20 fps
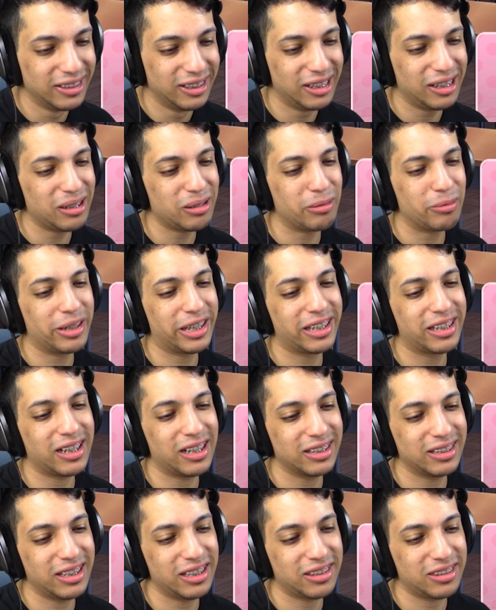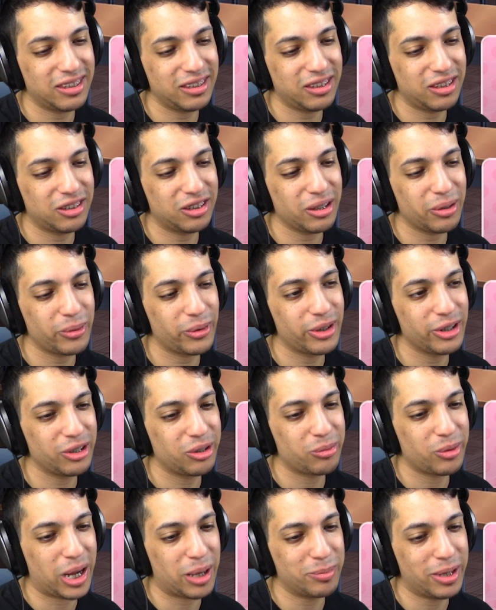Oh my godness, this is so good,
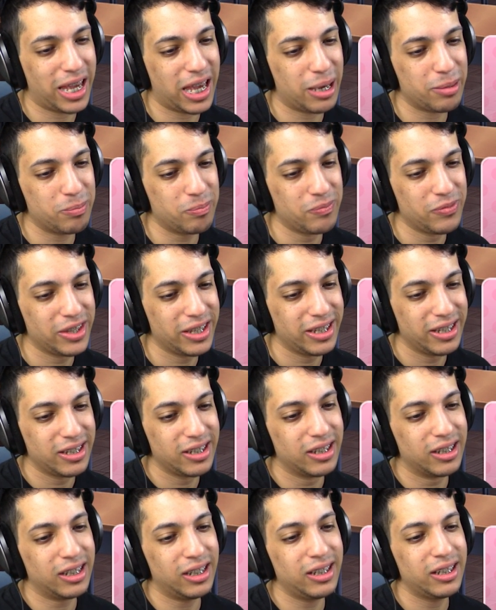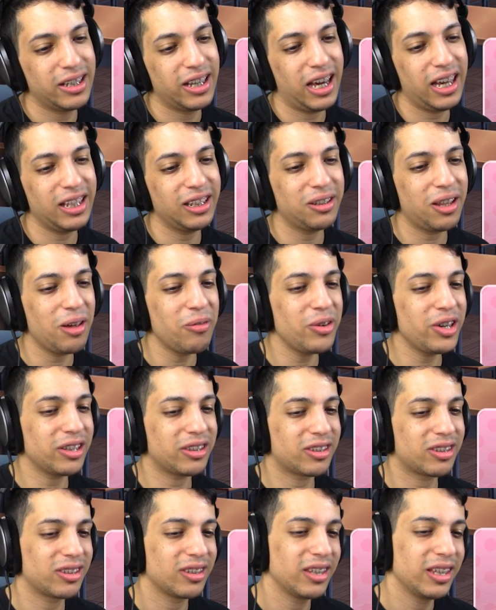Ramham. I love
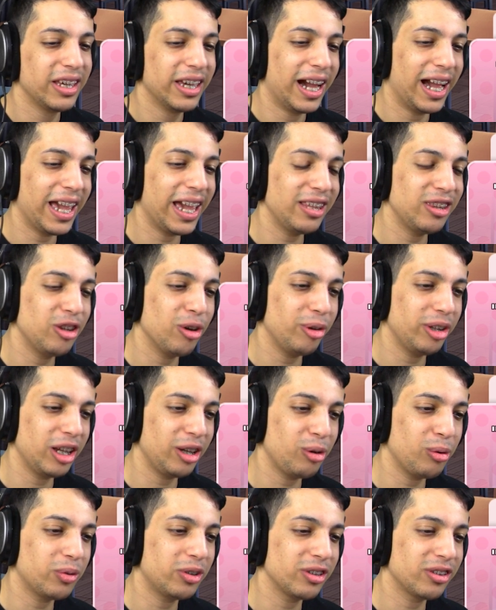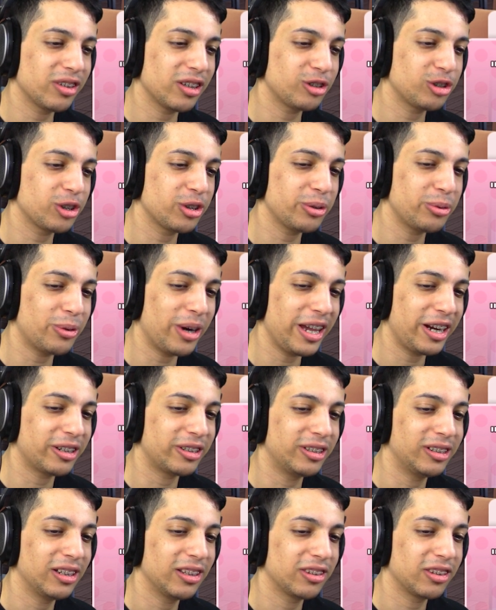it! I had no idea you were such a good
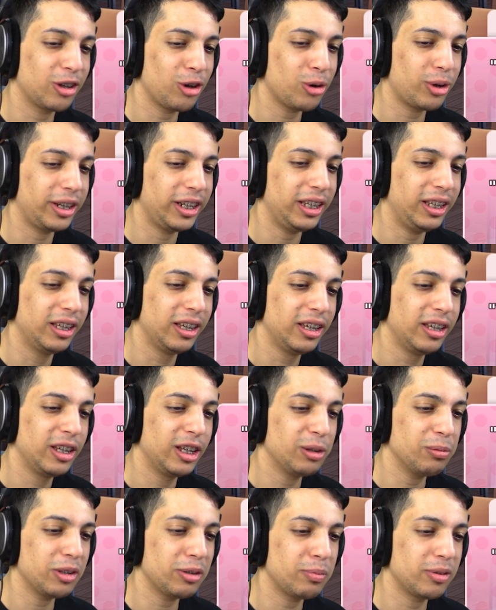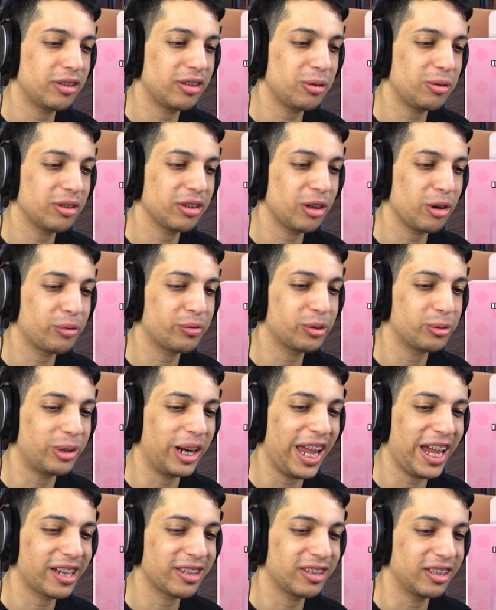writer. Sayori, you must be seriously
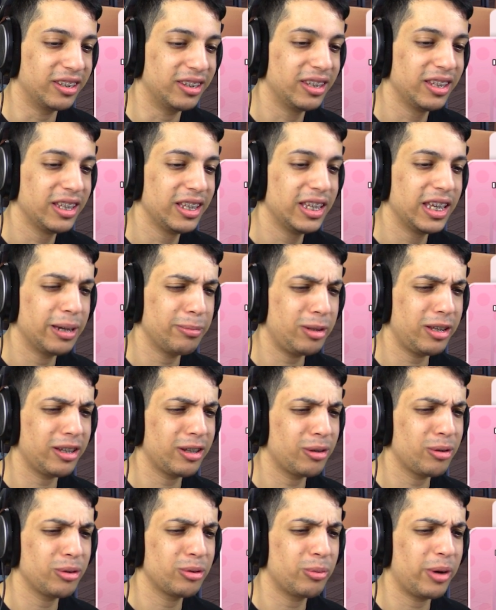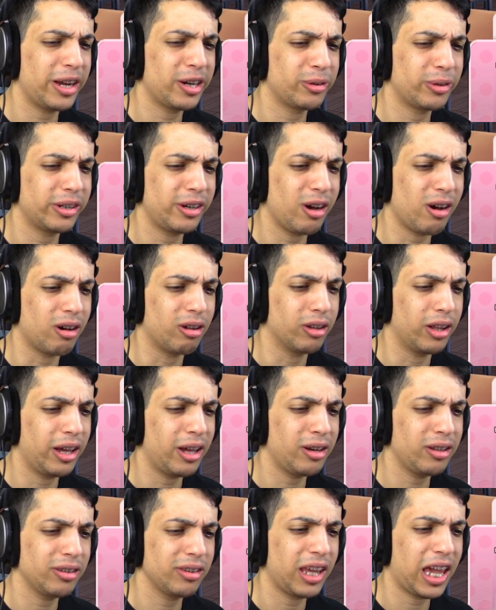overreacting. I'm not a good writer at all. I
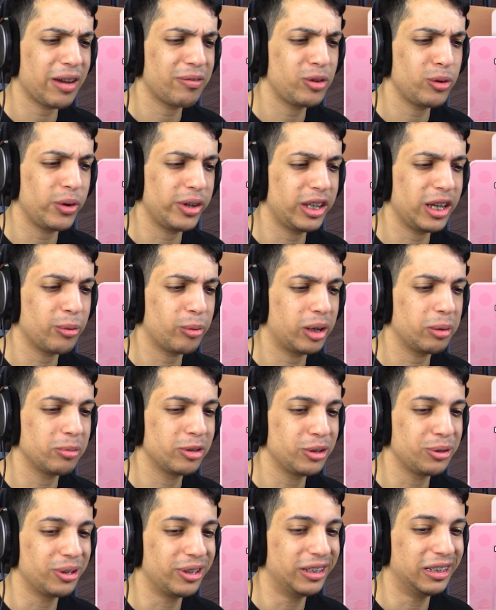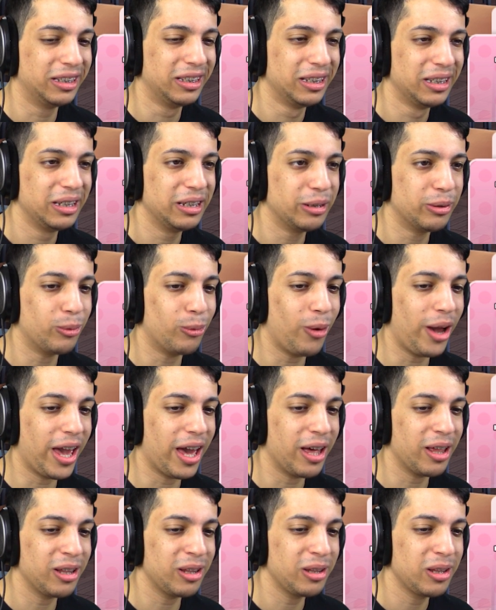honestly have no idea what I'm doing.
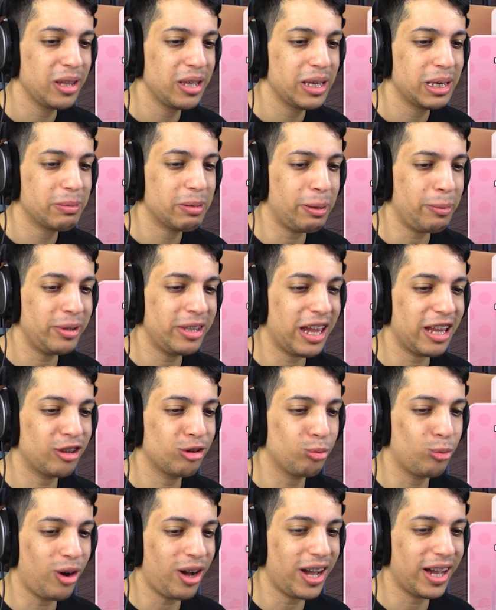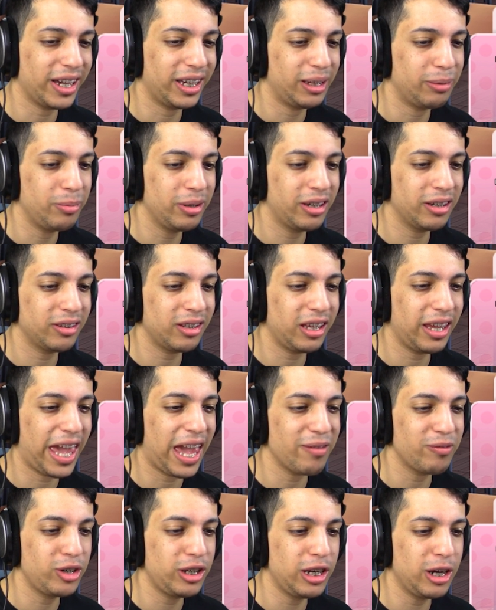Well, maybe that's why, because I
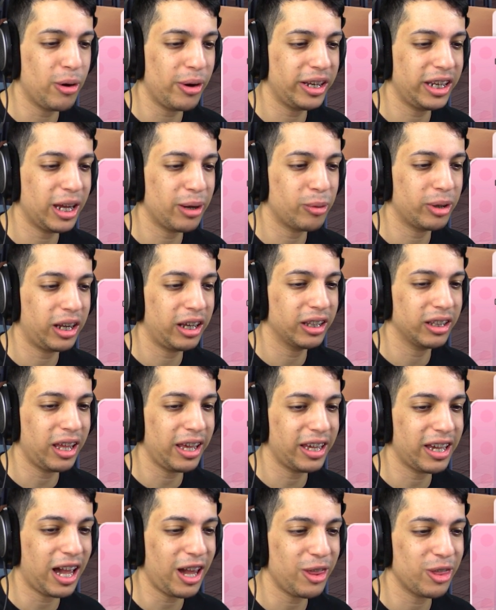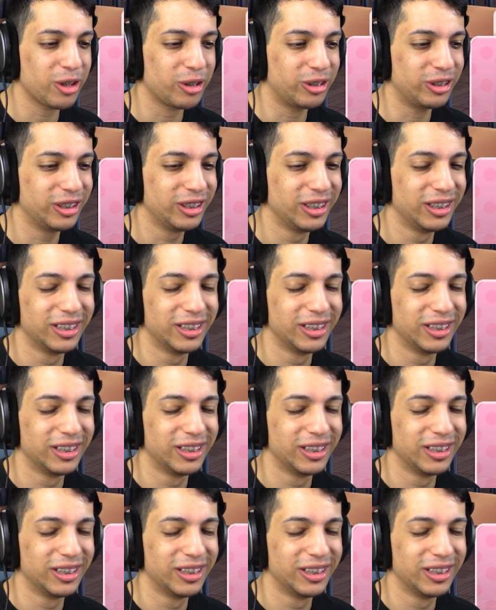have no idea what I like either.